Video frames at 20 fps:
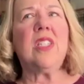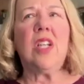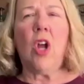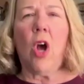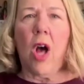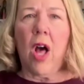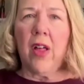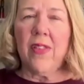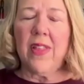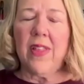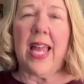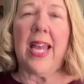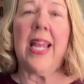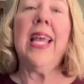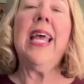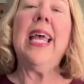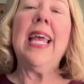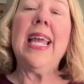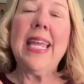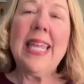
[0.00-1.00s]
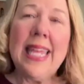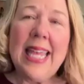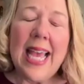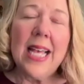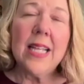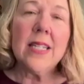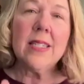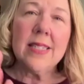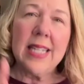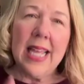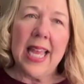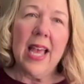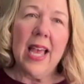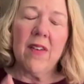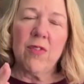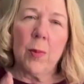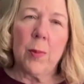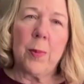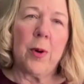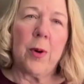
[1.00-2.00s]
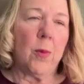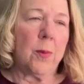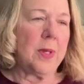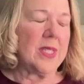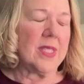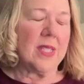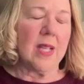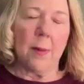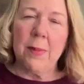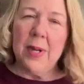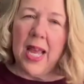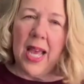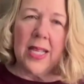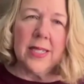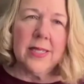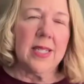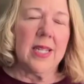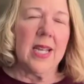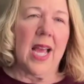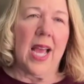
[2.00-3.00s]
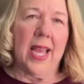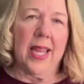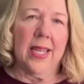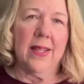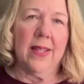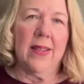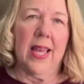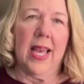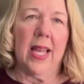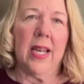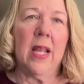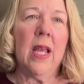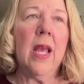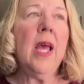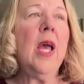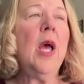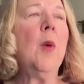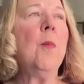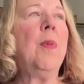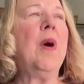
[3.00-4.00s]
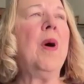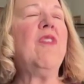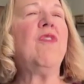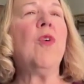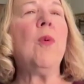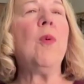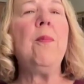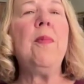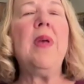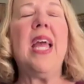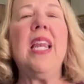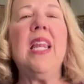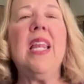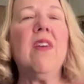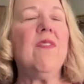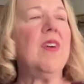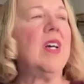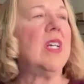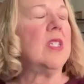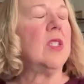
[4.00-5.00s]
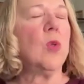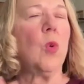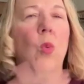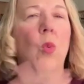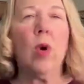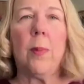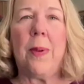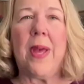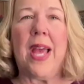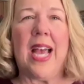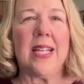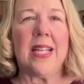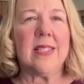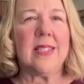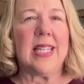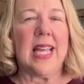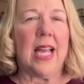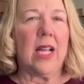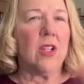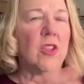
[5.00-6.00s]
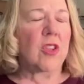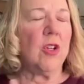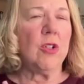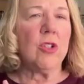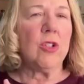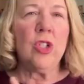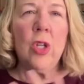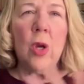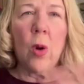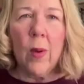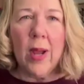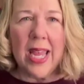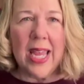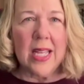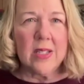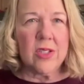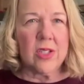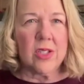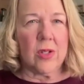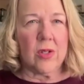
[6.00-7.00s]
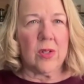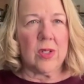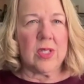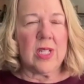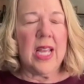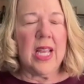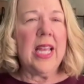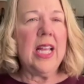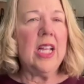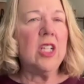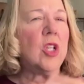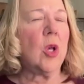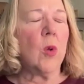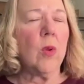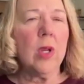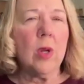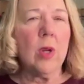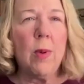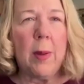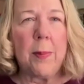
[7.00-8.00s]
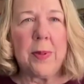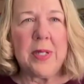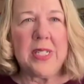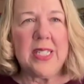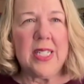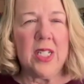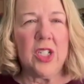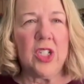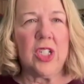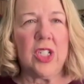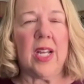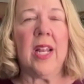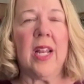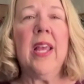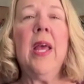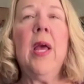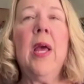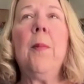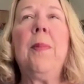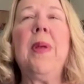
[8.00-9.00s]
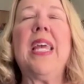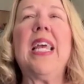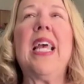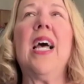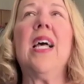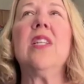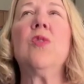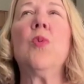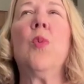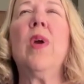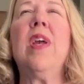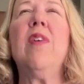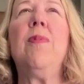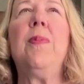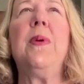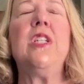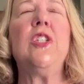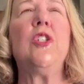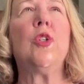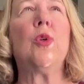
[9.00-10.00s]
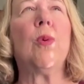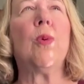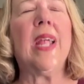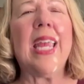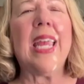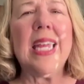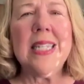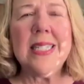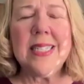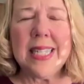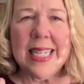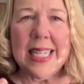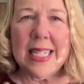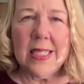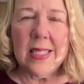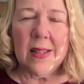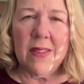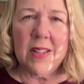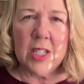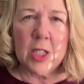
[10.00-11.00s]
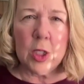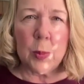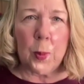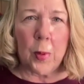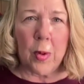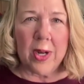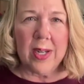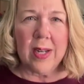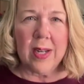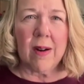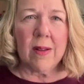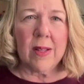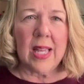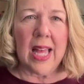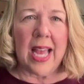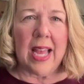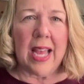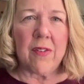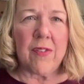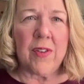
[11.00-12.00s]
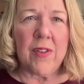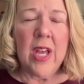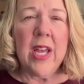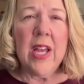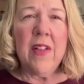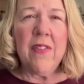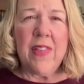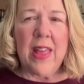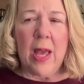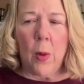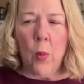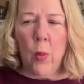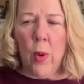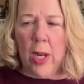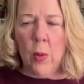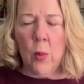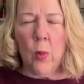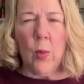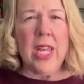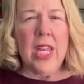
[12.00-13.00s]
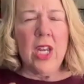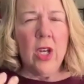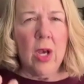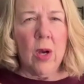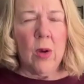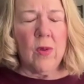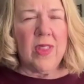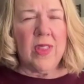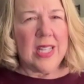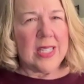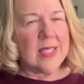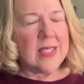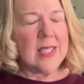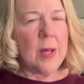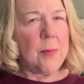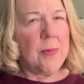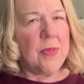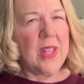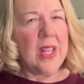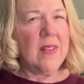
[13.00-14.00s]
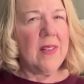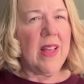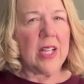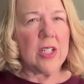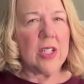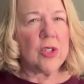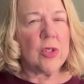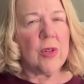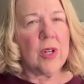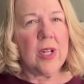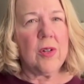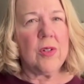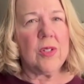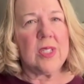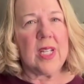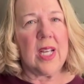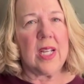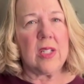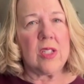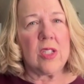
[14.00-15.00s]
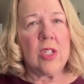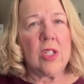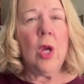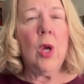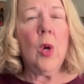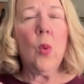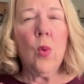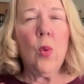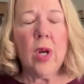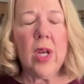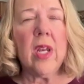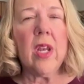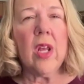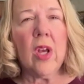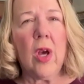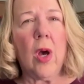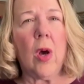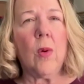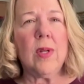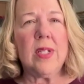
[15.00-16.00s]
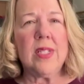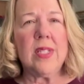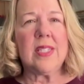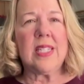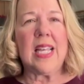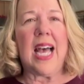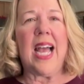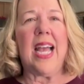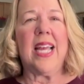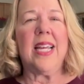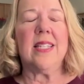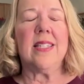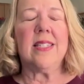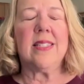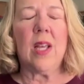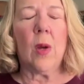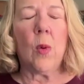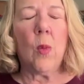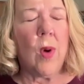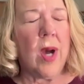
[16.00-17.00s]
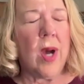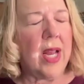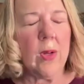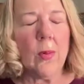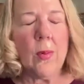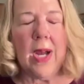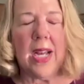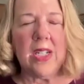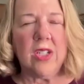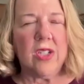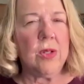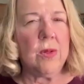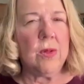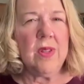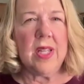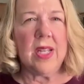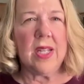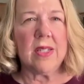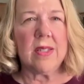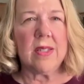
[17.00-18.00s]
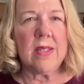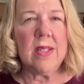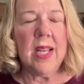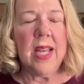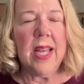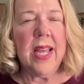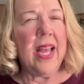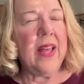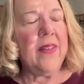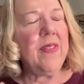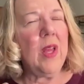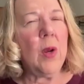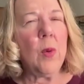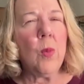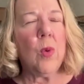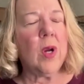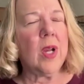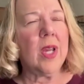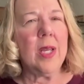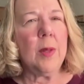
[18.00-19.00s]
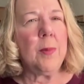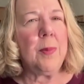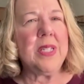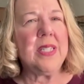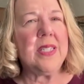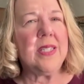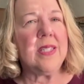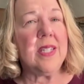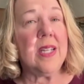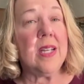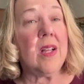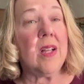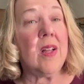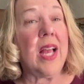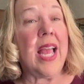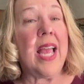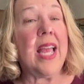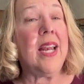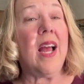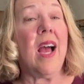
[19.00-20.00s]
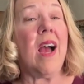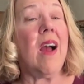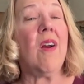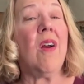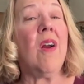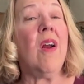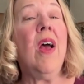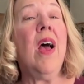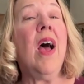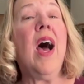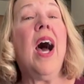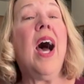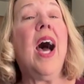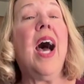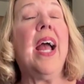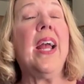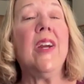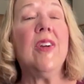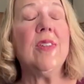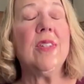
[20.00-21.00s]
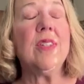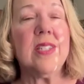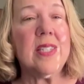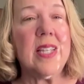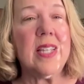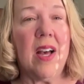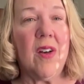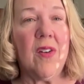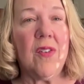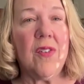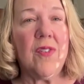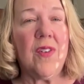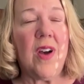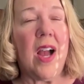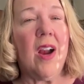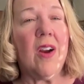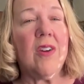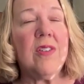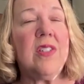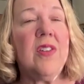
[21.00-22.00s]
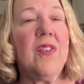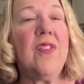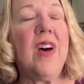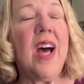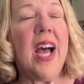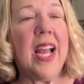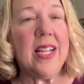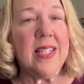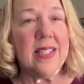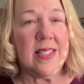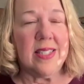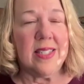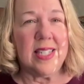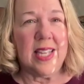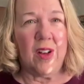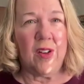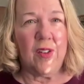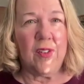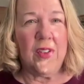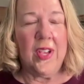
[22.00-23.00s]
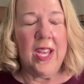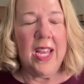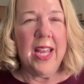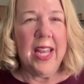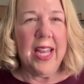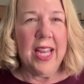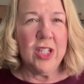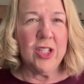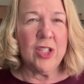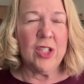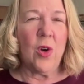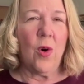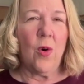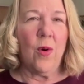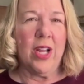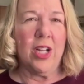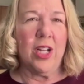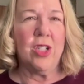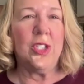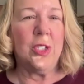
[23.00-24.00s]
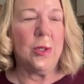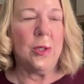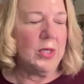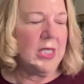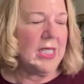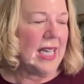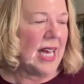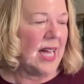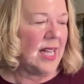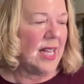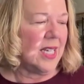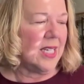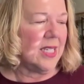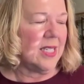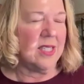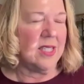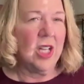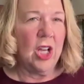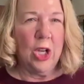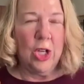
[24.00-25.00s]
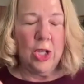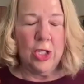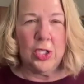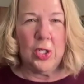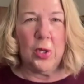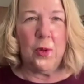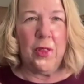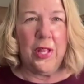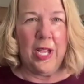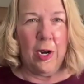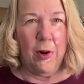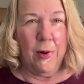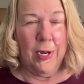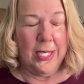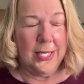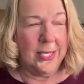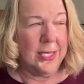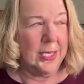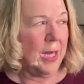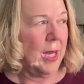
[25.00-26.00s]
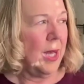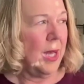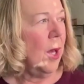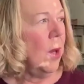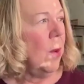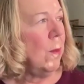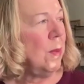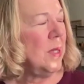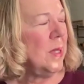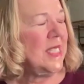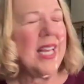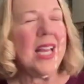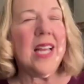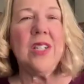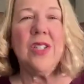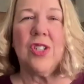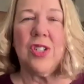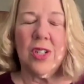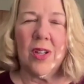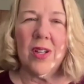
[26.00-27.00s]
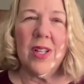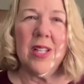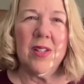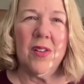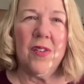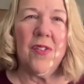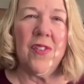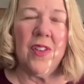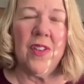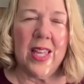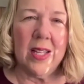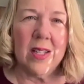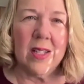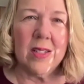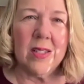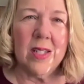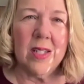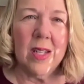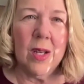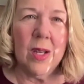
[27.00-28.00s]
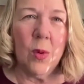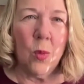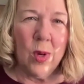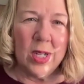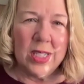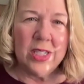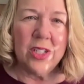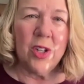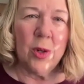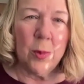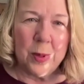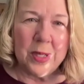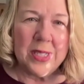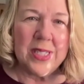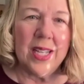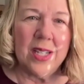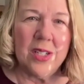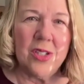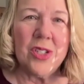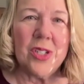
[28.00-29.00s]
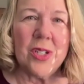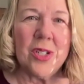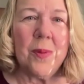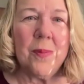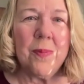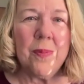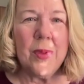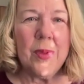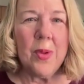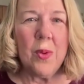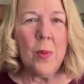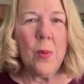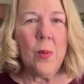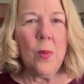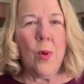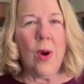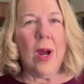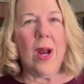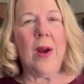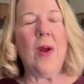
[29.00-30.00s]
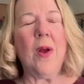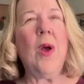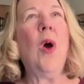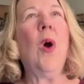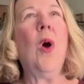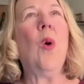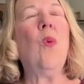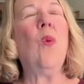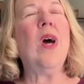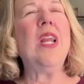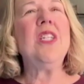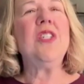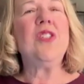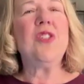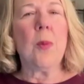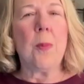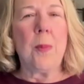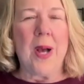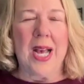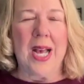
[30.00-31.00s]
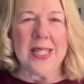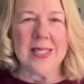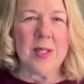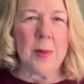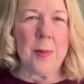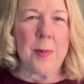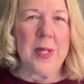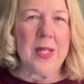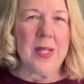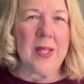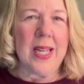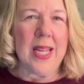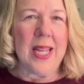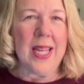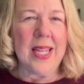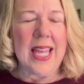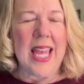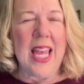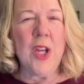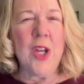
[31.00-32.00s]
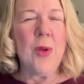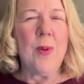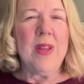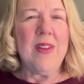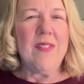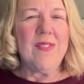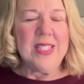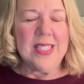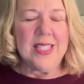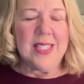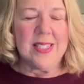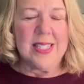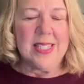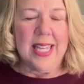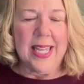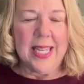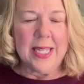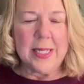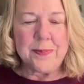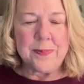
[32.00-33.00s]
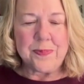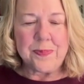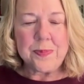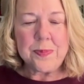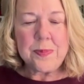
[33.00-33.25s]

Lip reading: and all that, yes, they have a purpose. I'm not denying that. But for many of us, we're past that. There's no answers. It's only repetition because we've been trained to get to this point in our life that when we know that's something that triggers us, we're going to go inside and say, why do I do this? And then we're going to be still. And our higher self, our divine self, is going to tell us. So there is potential in the field. What's your potential? What is your possibility? Can you even see it?